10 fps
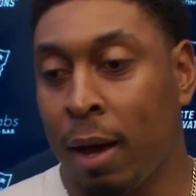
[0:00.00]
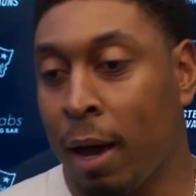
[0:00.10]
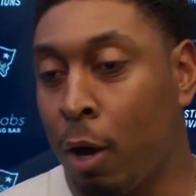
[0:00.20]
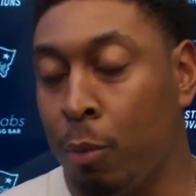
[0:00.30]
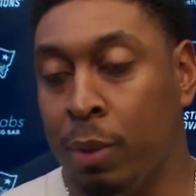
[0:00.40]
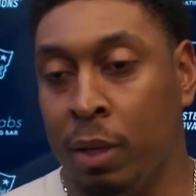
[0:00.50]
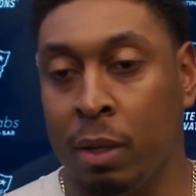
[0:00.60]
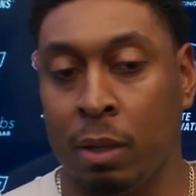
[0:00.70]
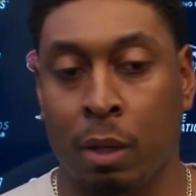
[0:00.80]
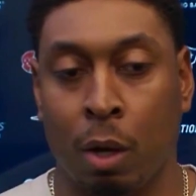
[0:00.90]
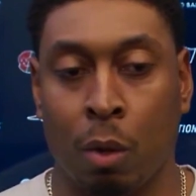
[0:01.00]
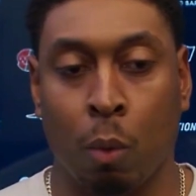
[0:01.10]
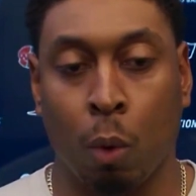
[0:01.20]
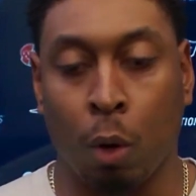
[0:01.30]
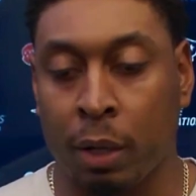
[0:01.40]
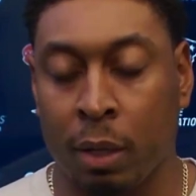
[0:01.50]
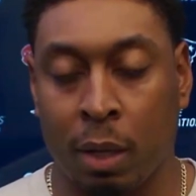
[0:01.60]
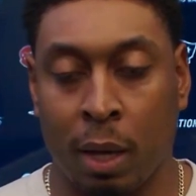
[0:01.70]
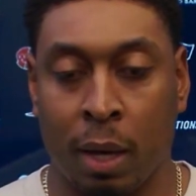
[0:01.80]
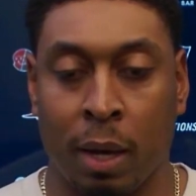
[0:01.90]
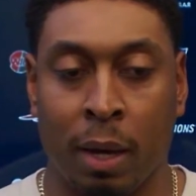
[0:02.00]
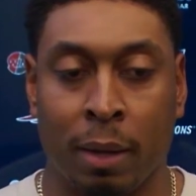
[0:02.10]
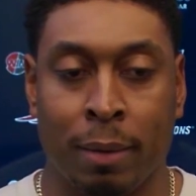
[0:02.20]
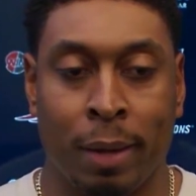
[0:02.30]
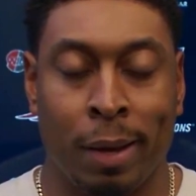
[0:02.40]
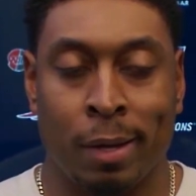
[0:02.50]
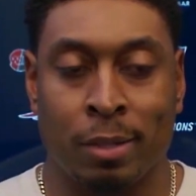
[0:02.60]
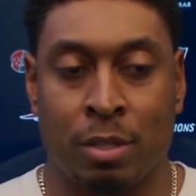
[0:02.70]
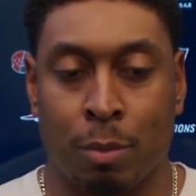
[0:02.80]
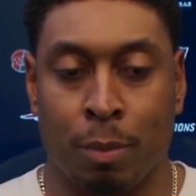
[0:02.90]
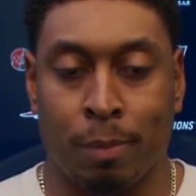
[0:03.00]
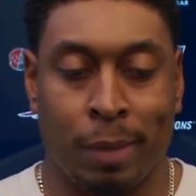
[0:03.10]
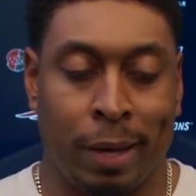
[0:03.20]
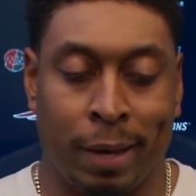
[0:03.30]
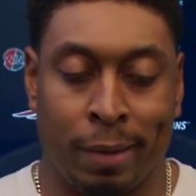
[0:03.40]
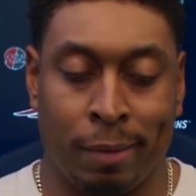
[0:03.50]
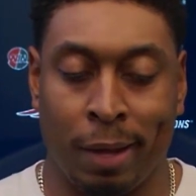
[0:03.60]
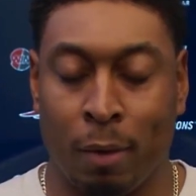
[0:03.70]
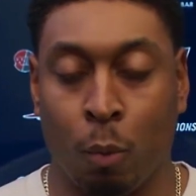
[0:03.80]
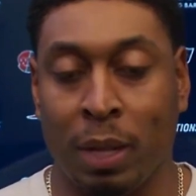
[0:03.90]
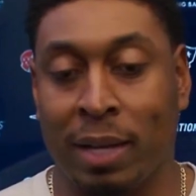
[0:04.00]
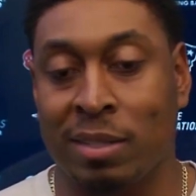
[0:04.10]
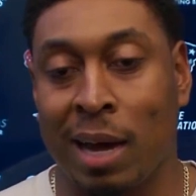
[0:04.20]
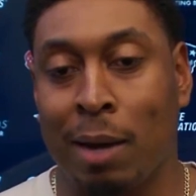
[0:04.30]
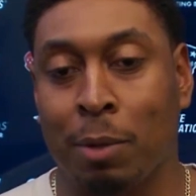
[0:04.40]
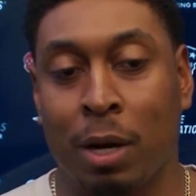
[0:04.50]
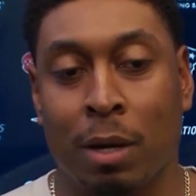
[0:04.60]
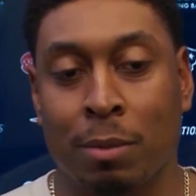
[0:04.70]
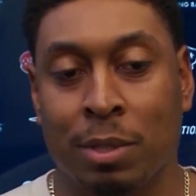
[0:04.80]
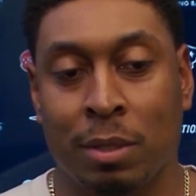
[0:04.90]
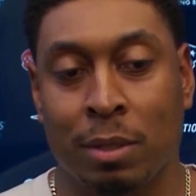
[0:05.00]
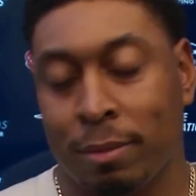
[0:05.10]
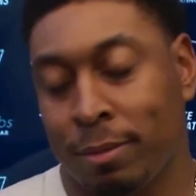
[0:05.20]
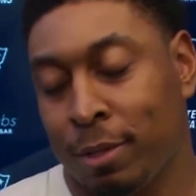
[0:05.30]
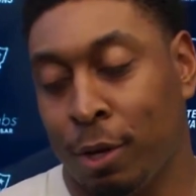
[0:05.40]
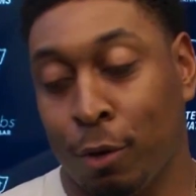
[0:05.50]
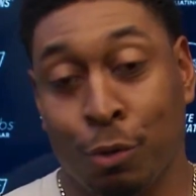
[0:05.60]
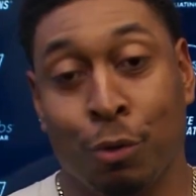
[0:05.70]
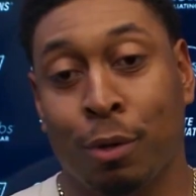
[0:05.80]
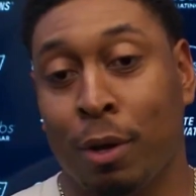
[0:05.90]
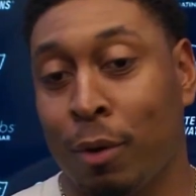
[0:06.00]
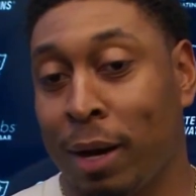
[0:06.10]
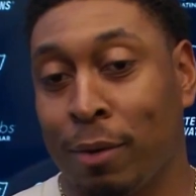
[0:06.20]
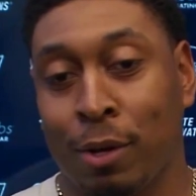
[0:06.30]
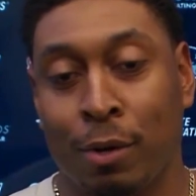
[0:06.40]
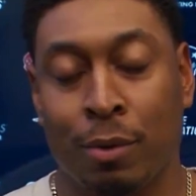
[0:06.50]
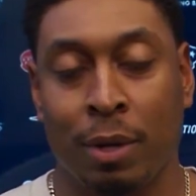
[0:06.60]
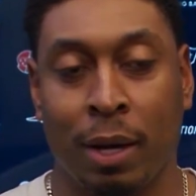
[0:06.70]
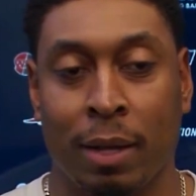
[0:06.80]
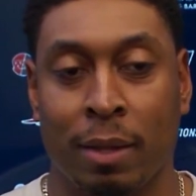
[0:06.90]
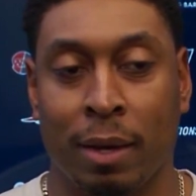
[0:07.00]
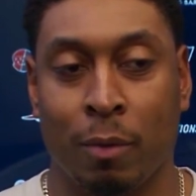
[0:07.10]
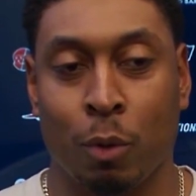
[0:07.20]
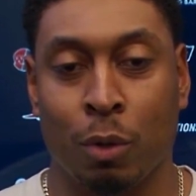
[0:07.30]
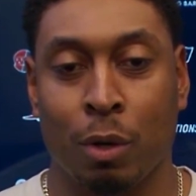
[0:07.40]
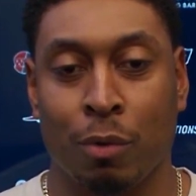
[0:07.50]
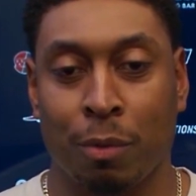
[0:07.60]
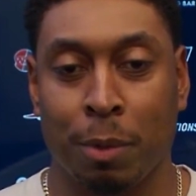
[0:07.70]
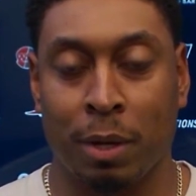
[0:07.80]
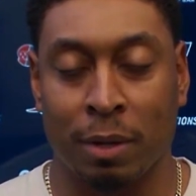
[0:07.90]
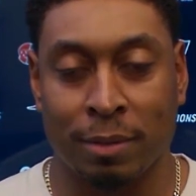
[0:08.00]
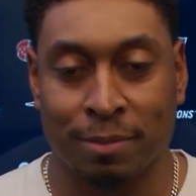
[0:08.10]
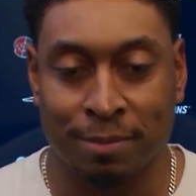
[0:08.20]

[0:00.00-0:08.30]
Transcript: I'll be you know working and to and and when that time comes, you know you'll know I'll know, and then we'll go from there